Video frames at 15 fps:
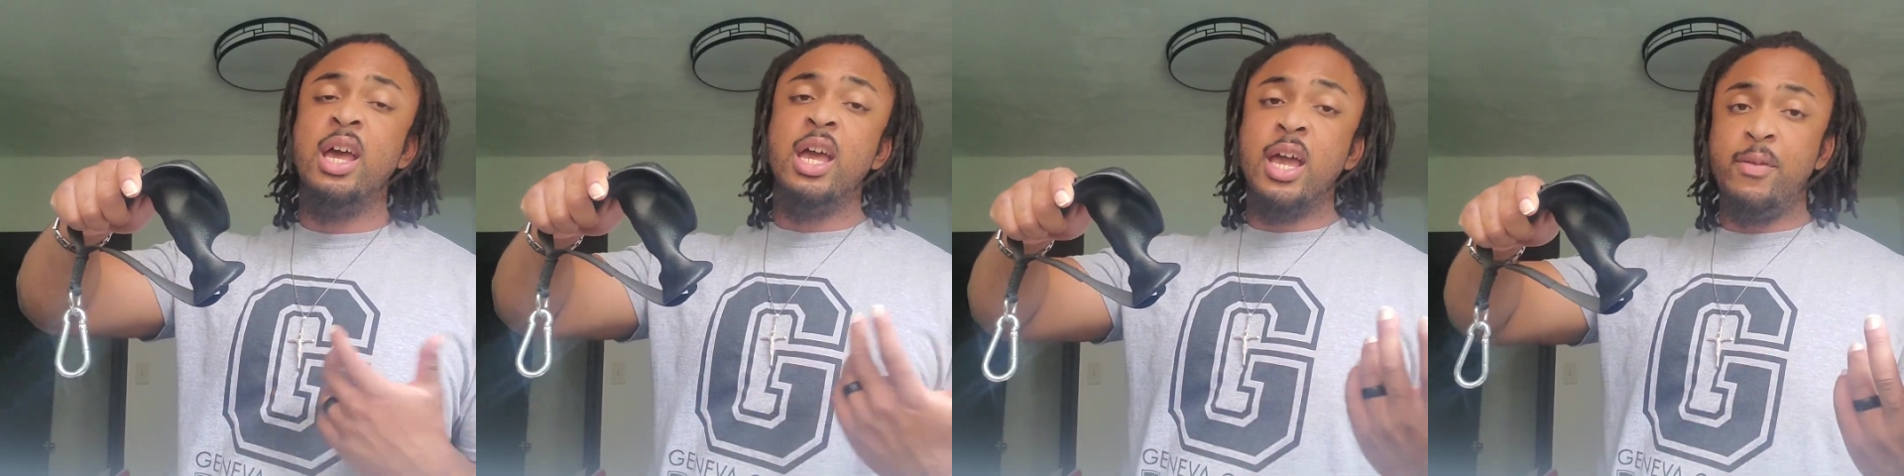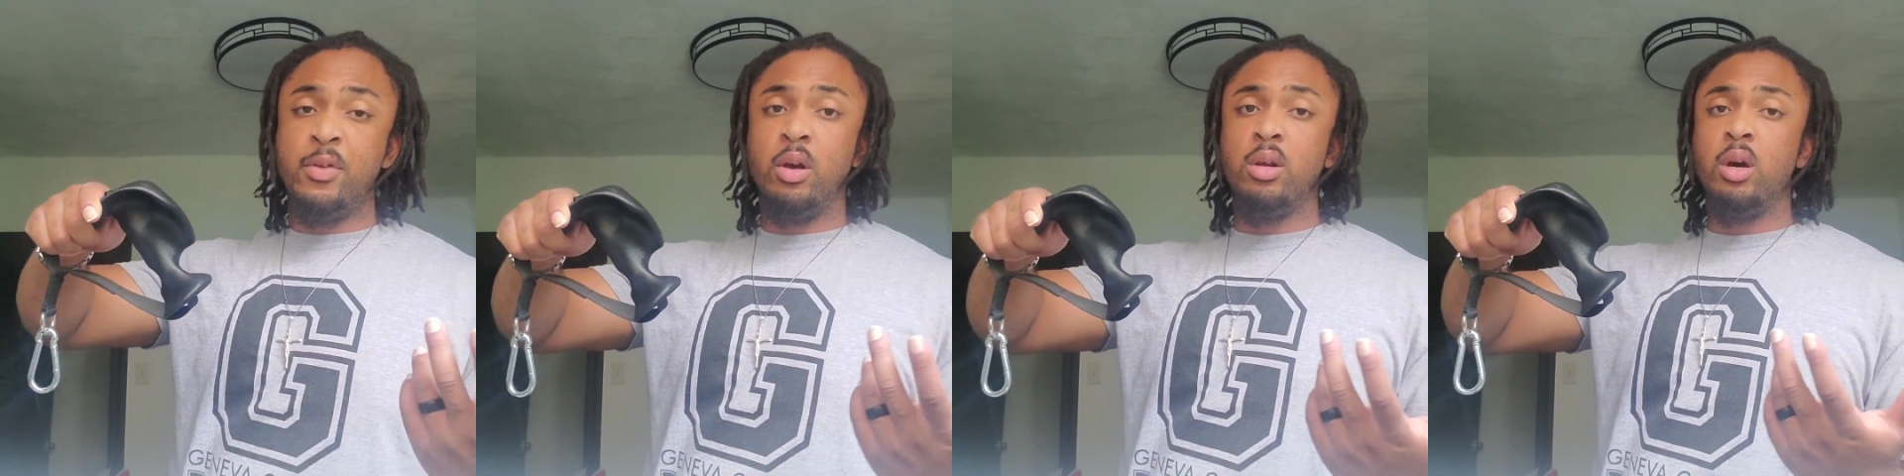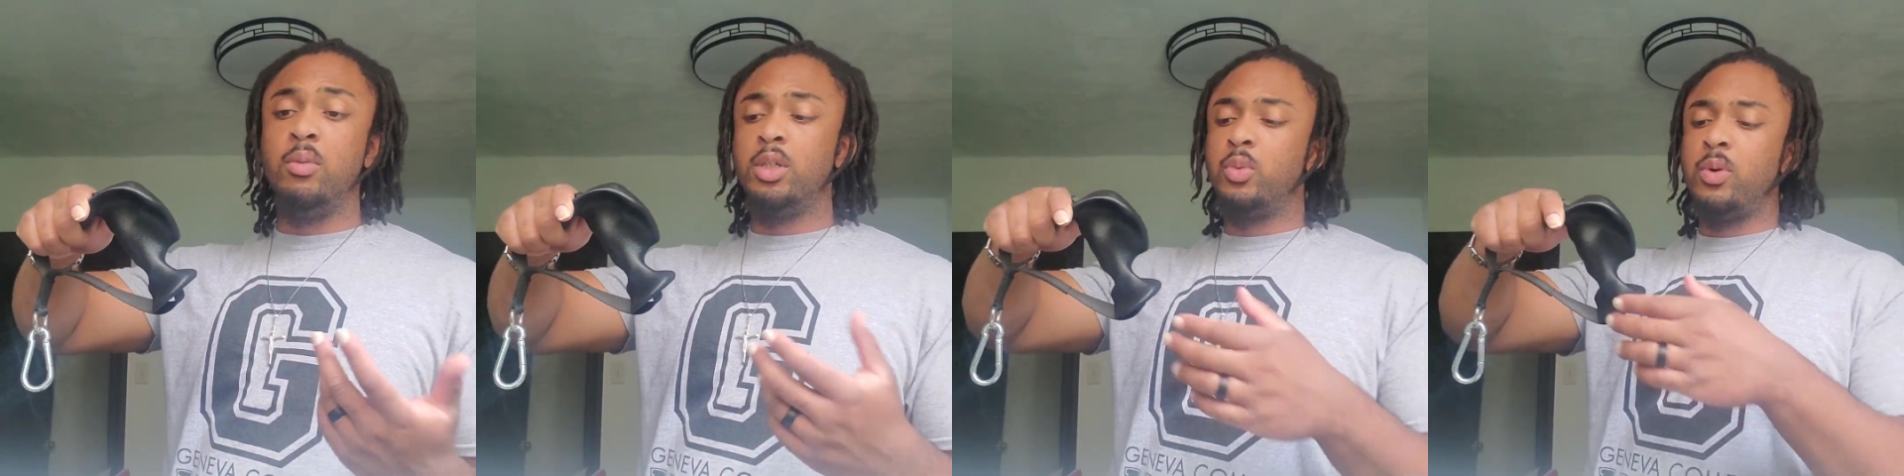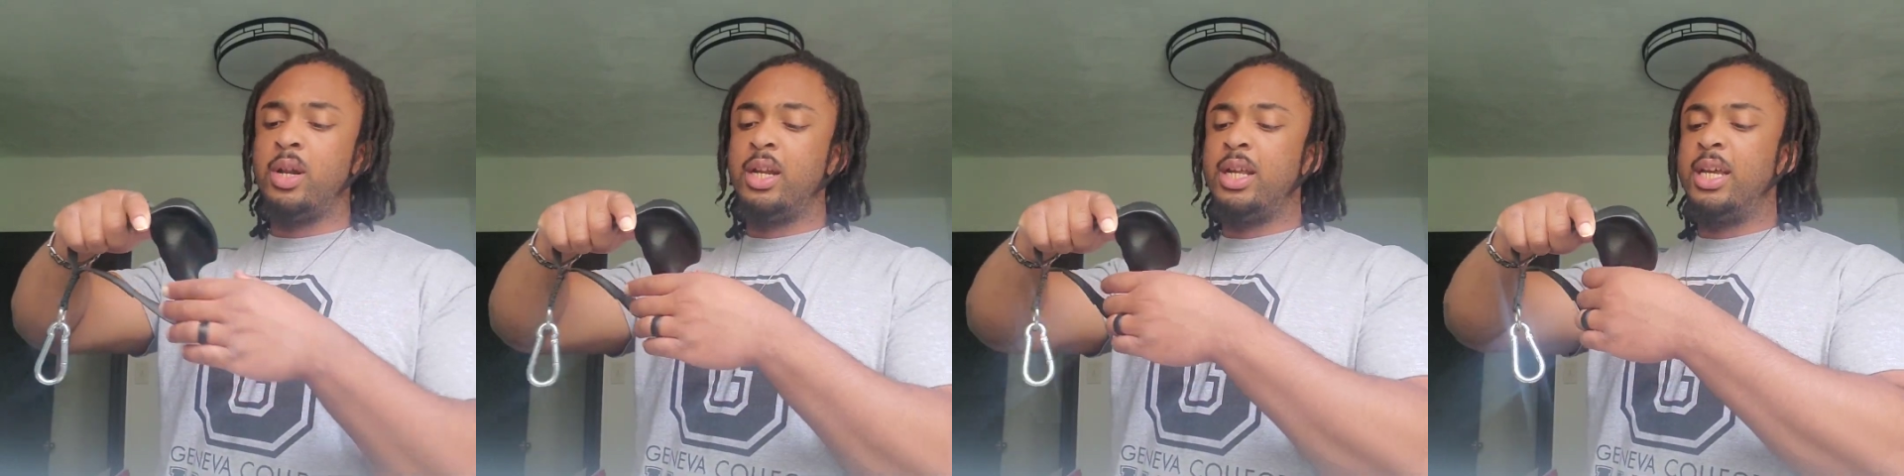If you don't know which
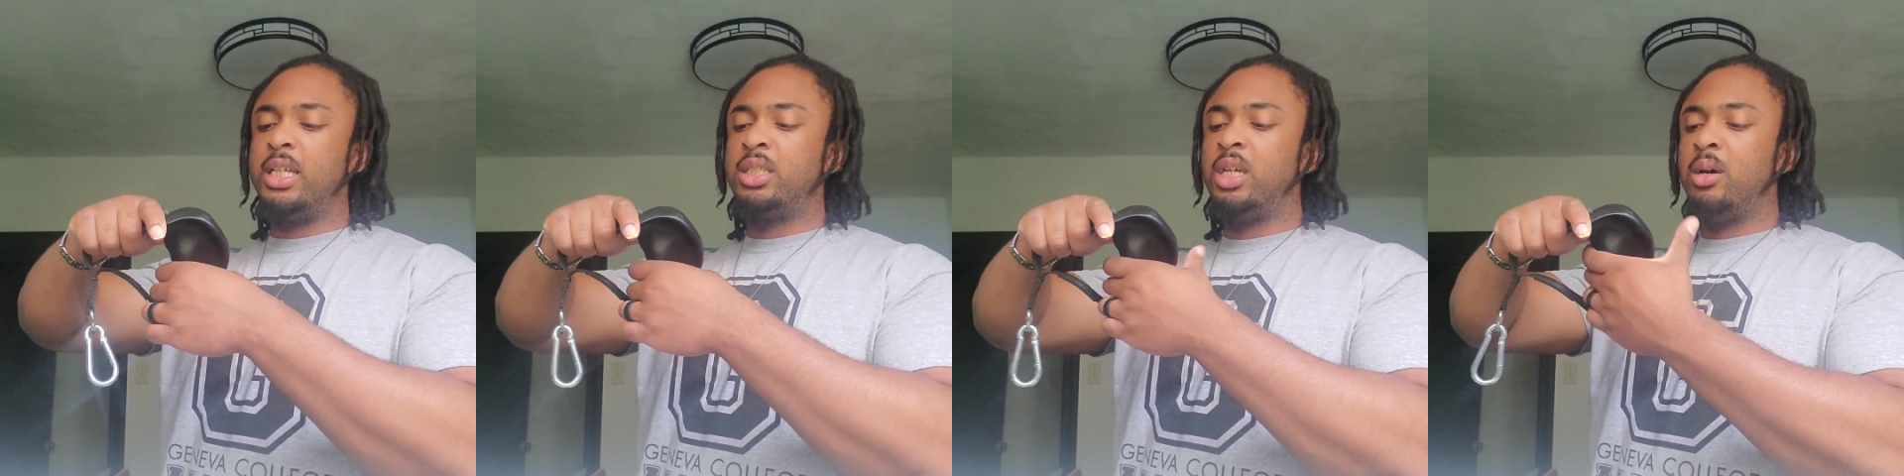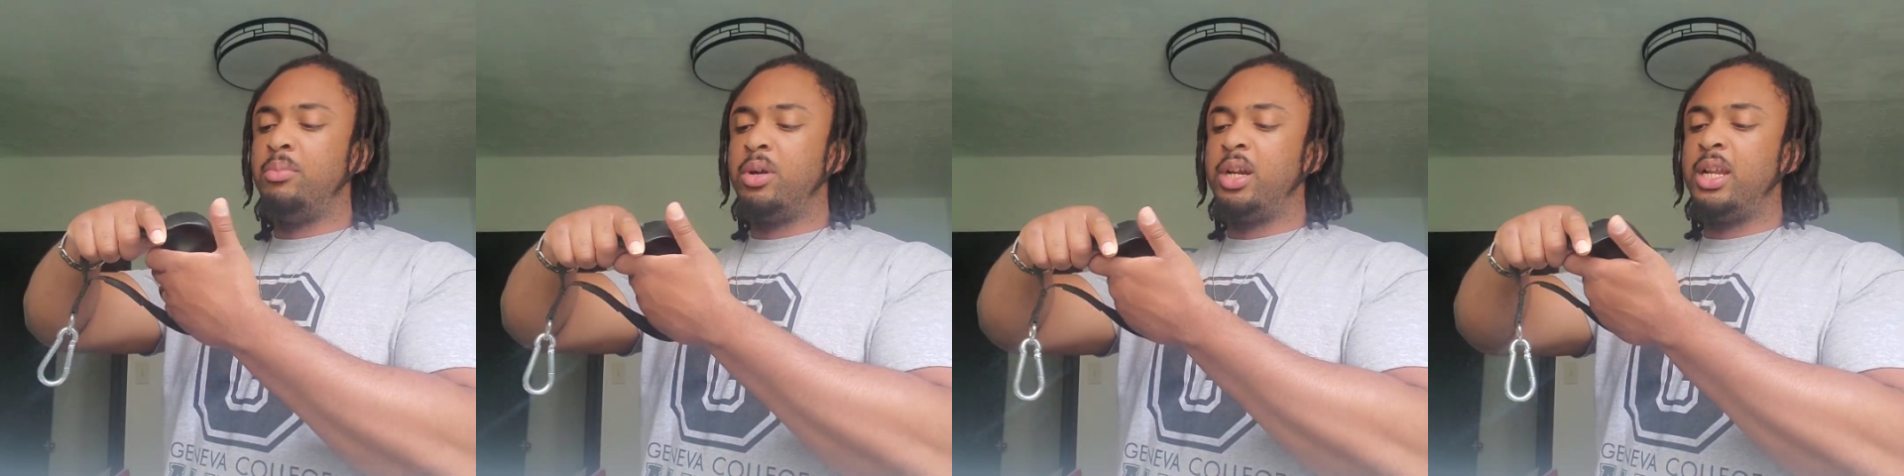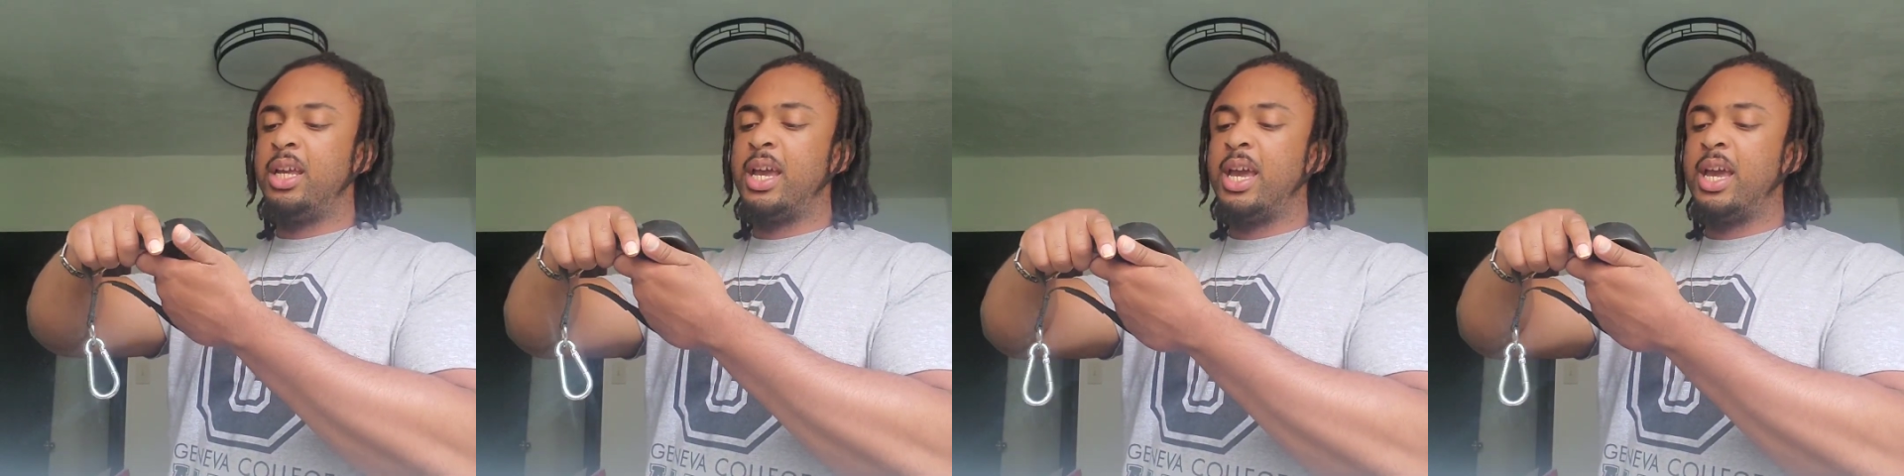one it is, put it in your